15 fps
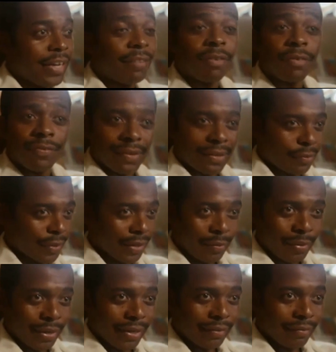never follow
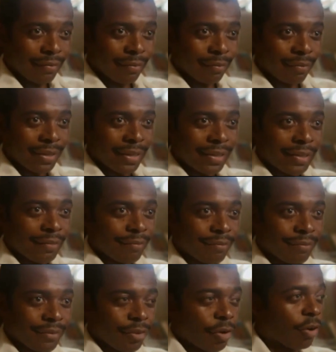anybody blindly.
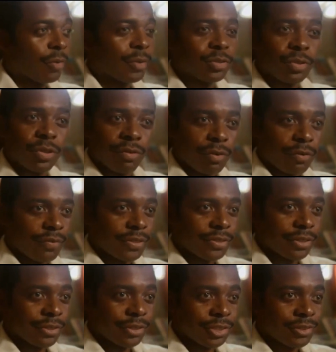Always do your own
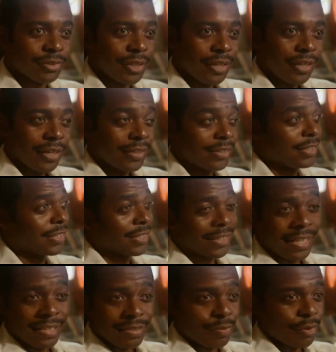research. It's
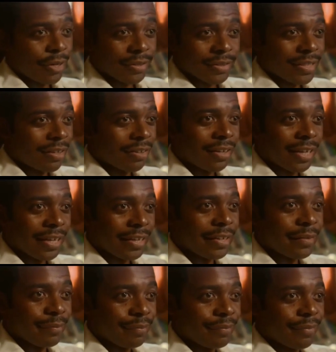just not smart. It's not a good
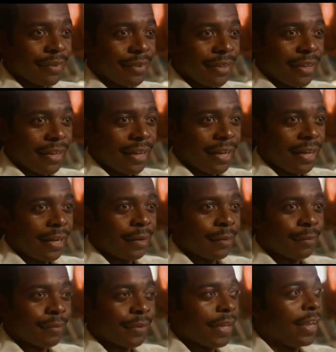idea.
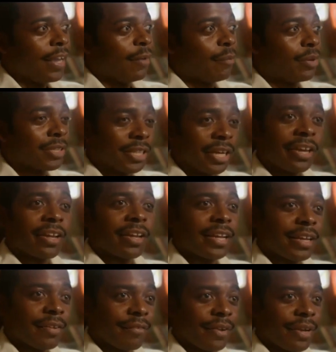Um,
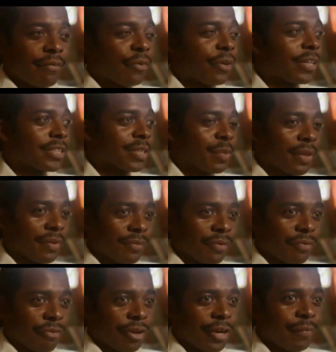particularly if you get something
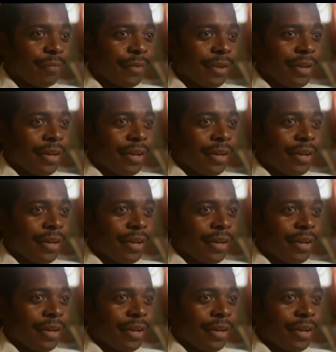for free.